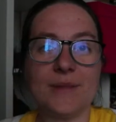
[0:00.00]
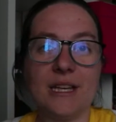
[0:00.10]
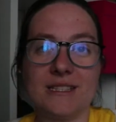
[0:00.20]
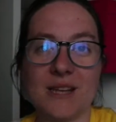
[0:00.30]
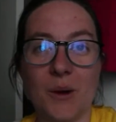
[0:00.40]

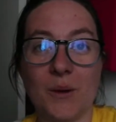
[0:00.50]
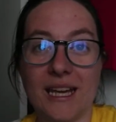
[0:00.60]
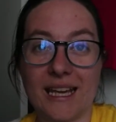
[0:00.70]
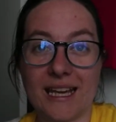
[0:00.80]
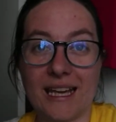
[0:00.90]
so
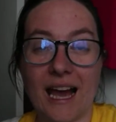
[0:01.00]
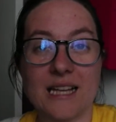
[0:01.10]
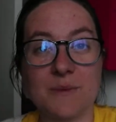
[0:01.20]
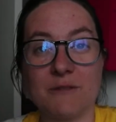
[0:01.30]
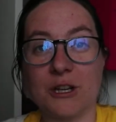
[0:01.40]
he
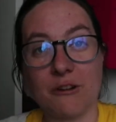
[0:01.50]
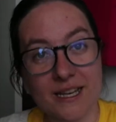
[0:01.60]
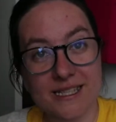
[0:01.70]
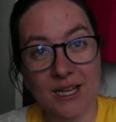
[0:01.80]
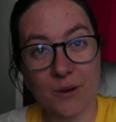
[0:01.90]
has been
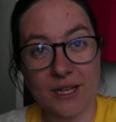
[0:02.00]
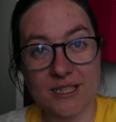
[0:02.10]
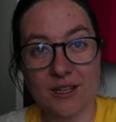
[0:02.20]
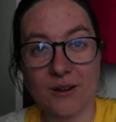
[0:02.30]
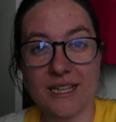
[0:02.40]
regressing
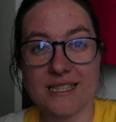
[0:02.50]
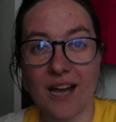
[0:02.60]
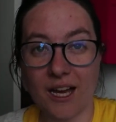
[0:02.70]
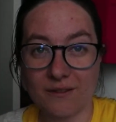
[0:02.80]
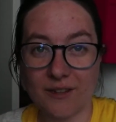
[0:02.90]
quite a lot and it's
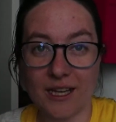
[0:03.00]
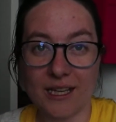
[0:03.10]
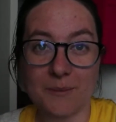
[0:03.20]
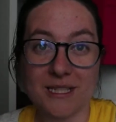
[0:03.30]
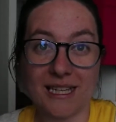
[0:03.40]
kind of like
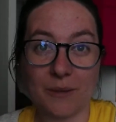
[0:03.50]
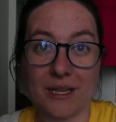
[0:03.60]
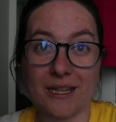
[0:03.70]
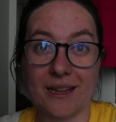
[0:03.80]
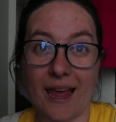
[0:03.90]
I'm dealing
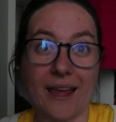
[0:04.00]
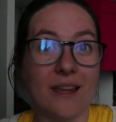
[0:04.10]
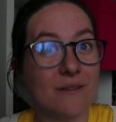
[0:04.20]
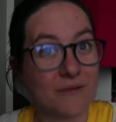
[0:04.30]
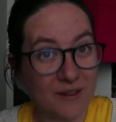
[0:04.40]
with
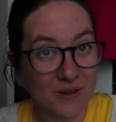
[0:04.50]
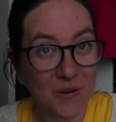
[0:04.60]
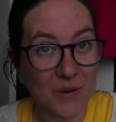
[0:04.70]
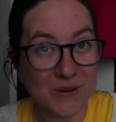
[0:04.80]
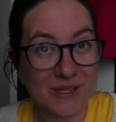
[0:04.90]
a
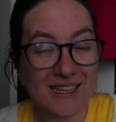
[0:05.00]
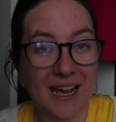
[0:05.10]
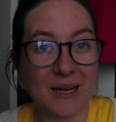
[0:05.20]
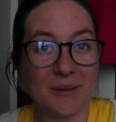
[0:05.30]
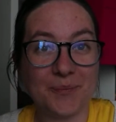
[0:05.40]
five-year-old.
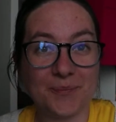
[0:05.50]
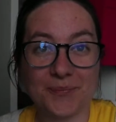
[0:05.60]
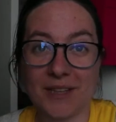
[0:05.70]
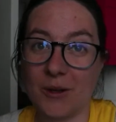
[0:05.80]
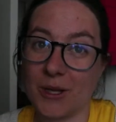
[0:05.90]
Um,
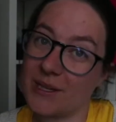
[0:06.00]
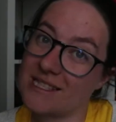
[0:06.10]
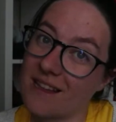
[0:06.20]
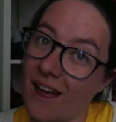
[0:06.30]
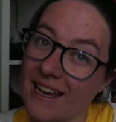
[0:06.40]
although
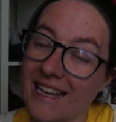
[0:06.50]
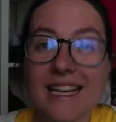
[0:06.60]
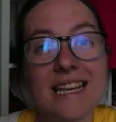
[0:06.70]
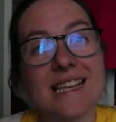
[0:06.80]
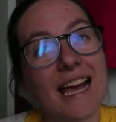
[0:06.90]
he's nine,
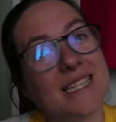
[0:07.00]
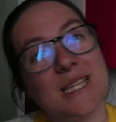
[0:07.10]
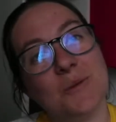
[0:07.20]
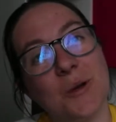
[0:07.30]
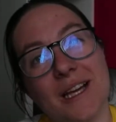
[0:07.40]
he's
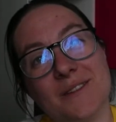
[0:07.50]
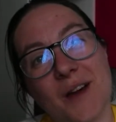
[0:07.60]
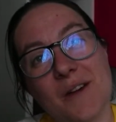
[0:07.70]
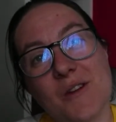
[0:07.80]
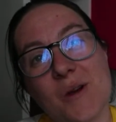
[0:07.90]
acting more like a
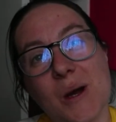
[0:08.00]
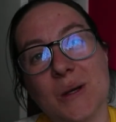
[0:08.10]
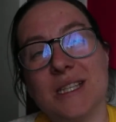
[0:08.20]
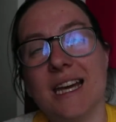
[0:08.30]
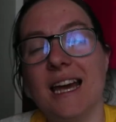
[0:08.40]

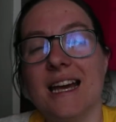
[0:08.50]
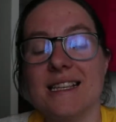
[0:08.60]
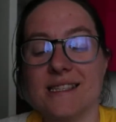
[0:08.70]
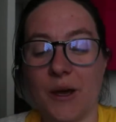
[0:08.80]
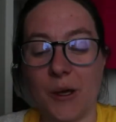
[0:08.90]
five-year-old.
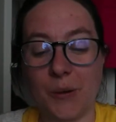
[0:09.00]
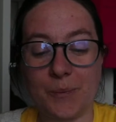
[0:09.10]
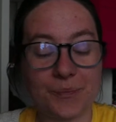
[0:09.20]
So